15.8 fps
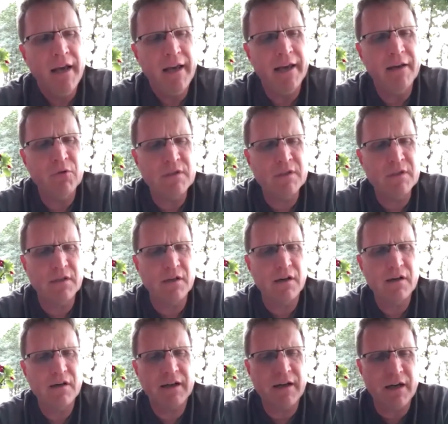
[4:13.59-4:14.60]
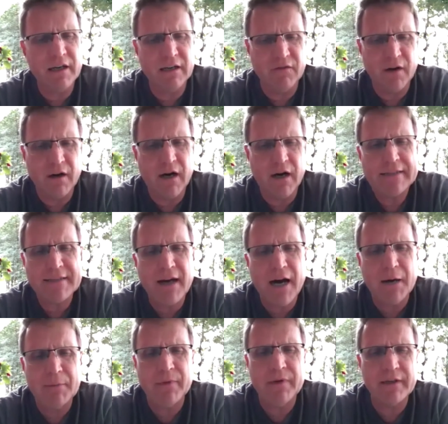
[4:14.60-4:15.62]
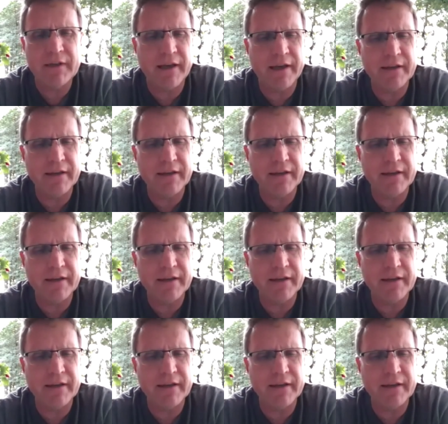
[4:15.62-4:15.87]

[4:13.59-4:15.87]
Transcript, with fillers: It was uh, kind of a hot topic,